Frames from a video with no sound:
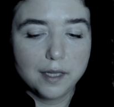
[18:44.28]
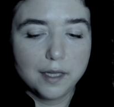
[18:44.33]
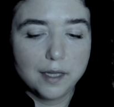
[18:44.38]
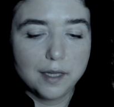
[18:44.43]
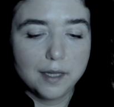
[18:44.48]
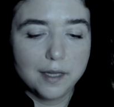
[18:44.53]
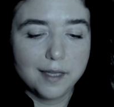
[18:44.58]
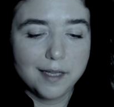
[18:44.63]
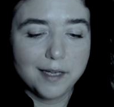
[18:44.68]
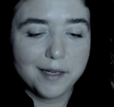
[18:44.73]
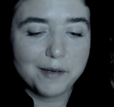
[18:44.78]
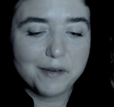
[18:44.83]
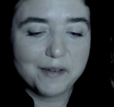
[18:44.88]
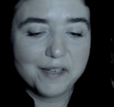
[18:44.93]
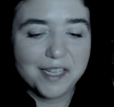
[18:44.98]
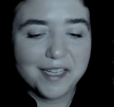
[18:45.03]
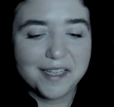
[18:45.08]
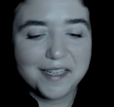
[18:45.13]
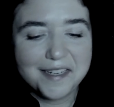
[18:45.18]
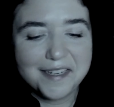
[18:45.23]

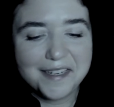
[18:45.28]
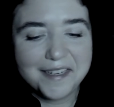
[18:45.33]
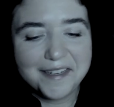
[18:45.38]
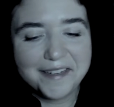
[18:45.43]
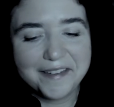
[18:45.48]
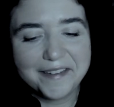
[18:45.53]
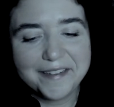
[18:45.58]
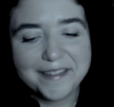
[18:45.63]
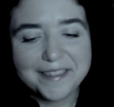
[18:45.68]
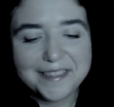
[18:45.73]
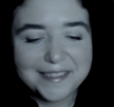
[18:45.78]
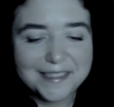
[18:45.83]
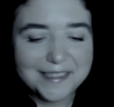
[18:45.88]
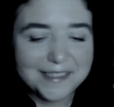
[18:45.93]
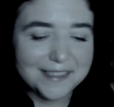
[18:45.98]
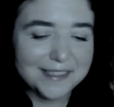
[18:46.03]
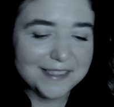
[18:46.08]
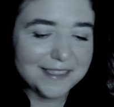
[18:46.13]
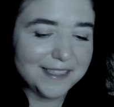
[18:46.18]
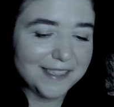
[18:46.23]
Now,
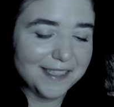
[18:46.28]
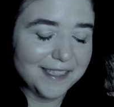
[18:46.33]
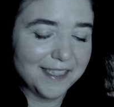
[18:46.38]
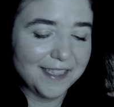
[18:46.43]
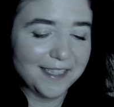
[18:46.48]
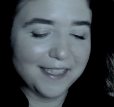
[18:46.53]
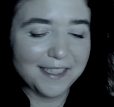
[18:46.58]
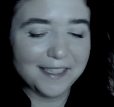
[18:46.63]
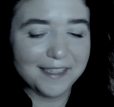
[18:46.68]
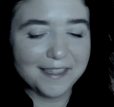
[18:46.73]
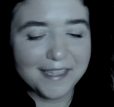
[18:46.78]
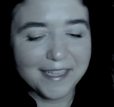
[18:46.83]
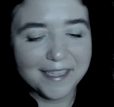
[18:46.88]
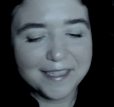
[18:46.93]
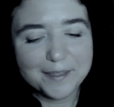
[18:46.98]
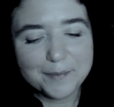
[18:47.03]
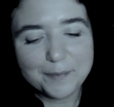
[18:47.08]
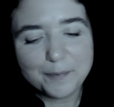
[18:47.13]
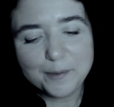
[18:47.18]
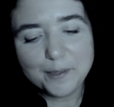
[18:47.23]
the
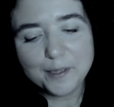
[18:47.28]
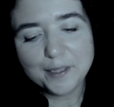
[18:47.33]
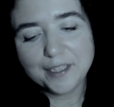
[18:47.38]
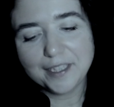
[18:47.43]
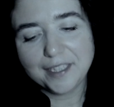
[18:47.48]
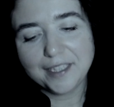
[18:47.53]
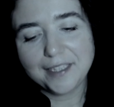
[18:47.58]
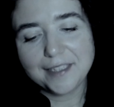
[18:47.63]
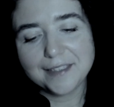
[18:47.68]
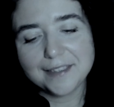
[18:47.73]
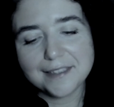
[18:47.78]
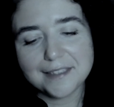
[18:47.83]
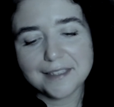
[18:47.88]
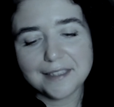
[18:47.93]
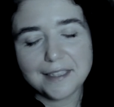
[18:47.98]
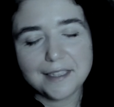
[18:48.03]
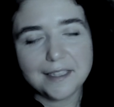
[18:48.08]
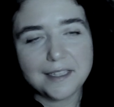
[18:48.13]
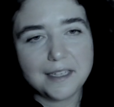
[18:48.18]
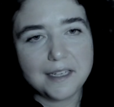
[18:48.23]
next point is
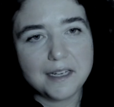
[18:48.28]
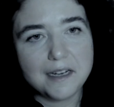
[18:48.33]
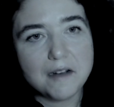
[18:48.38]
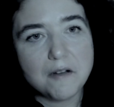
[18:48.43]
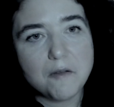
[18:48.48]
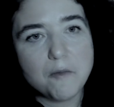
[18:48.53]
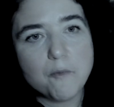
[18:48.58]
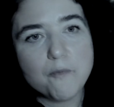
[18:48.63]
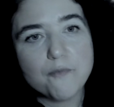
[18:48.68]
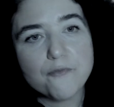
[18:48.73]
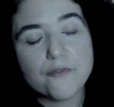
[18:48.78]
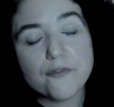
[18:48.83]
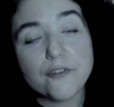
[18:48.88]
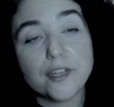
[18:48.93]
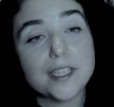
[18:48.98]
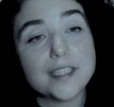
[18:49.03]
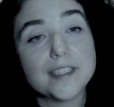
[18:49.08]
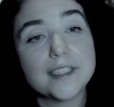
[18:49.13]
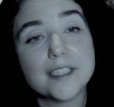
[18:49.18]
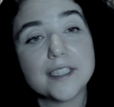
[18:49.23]

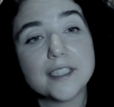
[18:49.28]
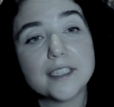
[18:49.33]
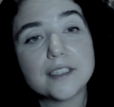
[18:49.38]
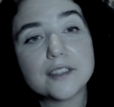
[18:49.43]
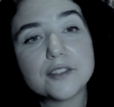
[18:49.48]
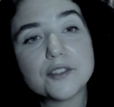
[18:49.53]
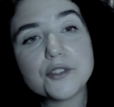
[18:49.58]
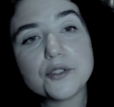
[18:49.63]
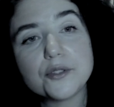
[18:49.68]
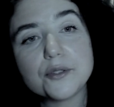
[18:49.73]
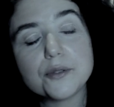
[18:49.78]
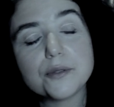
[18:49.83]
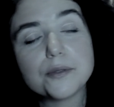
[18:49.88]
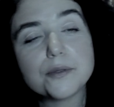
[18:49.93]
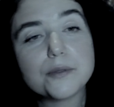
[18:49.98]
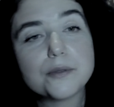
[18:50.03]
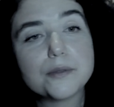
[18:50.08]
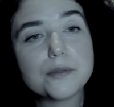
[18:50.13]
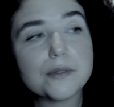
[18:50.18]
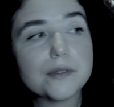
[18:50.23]
volunteer
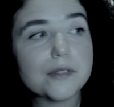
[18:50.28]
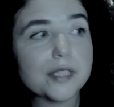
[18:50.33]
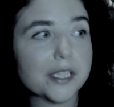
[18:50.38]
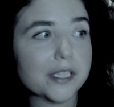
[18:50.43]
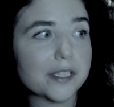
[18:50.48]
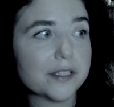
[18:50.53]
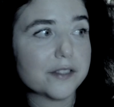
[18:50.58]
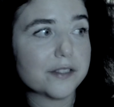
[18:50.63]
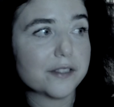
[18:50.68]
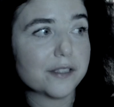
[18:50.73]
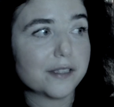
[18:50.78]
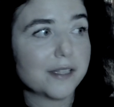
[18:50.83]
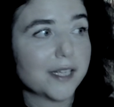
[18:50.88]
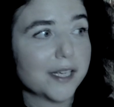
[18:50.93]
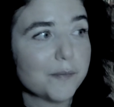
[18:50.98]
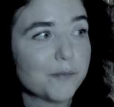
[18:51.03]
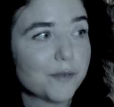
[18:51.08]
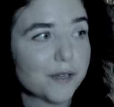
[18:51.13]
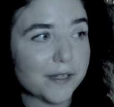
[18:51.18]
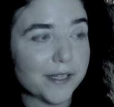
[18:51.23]
to Orchestral
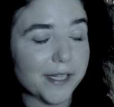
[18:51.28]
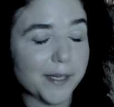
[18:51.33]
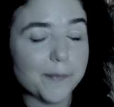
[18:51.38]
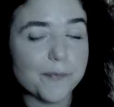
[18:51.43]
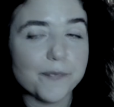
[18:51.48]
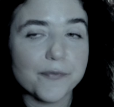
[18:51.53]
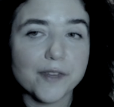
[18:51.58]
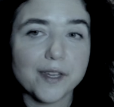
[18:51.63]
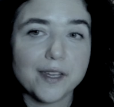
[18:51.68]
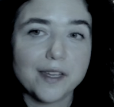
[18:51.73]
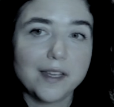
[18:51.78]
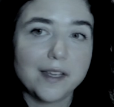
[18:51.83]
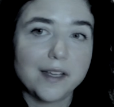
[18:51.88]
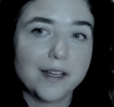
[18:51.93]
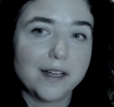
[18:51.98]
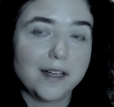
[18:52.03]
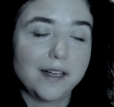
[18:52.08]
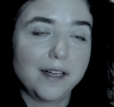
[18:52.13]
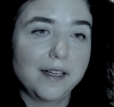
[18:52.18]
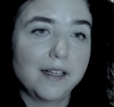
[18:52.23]
Library.
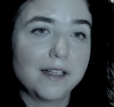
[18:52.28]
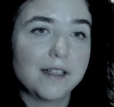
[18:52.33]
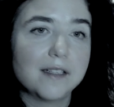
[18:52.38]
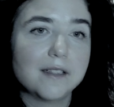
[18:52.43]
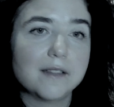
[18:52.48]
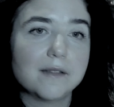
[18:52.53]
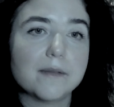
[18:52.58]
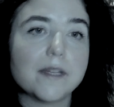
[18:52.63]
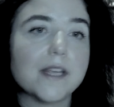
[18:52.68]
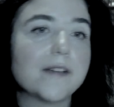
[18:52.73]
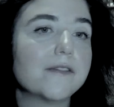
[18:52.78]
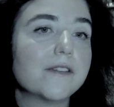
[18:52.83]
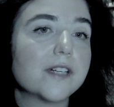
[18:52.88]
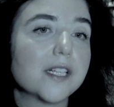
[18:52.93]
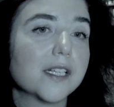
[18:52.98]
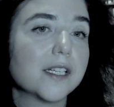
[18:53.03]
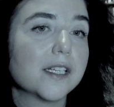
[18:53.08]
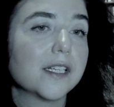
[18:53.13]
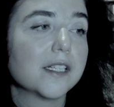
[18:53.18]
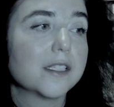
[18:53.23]

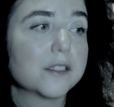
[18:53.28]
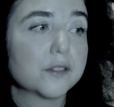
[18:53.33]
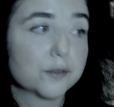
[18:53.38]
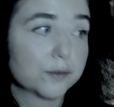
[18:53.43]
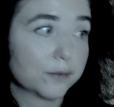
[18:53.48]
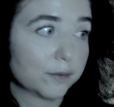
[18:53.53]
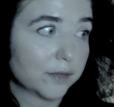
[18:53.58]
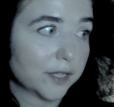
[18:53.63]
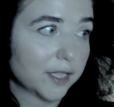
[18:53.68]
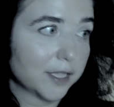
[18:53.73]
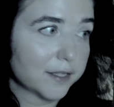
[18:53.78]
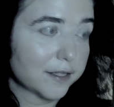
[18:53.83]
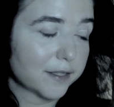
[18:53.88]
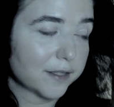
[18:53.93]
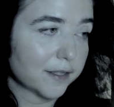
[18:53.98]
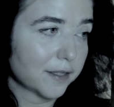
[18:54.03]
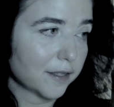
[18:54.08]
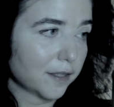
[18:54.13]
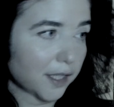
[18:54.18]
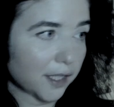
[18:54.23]
Every school
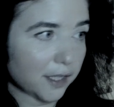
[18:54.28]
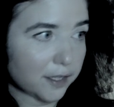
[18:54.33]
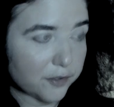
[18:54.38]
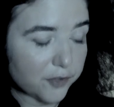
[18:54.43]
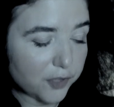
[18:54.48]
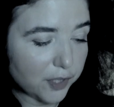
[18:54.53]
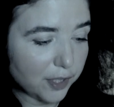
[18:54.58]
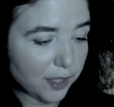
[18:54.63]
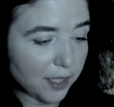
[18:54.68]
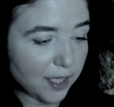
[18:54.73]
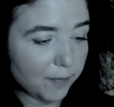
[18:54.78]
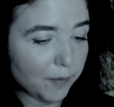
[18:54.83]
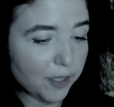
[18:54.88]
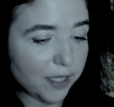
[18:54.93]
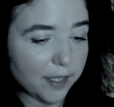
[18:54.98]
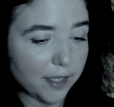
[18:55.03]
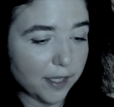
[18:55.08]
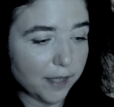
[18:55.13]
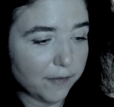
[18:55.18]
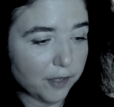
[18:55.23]
has Orchestral
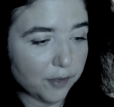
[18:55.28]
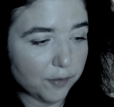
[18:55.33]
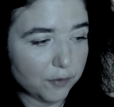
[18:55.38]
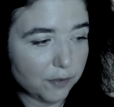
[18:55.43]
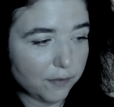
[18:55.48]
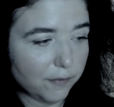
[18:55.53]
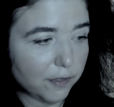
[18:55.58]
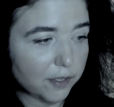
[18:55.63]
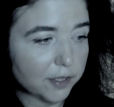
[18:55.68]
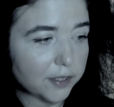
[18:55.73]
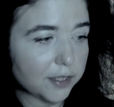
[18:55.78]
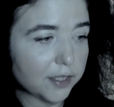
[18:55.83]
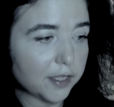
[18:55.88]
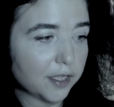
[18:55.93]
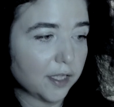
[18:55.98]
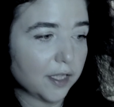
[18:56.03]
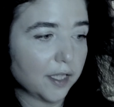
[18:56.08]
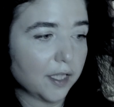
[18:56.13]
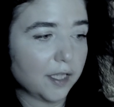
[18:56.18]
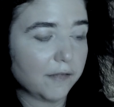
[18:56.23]
Library, every
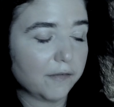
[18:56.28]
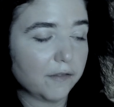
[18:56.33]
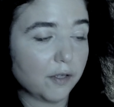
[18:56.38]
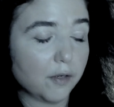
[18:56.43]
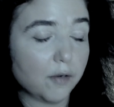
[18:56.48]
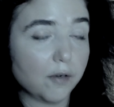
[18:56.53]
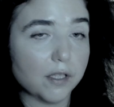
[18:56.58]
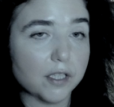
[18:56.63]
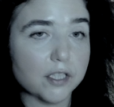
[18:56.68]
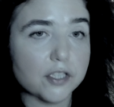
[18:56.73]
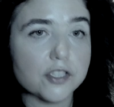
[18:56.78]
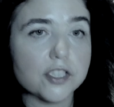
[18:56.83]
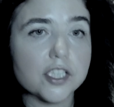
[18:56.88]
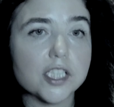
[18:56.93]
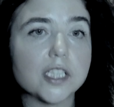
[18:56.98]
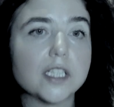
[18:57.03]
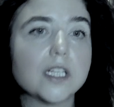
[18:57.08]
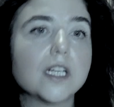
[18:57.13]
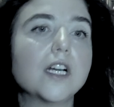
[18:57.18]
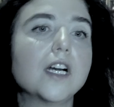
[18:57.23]
university, every
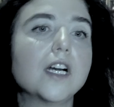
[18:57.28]
orchestra.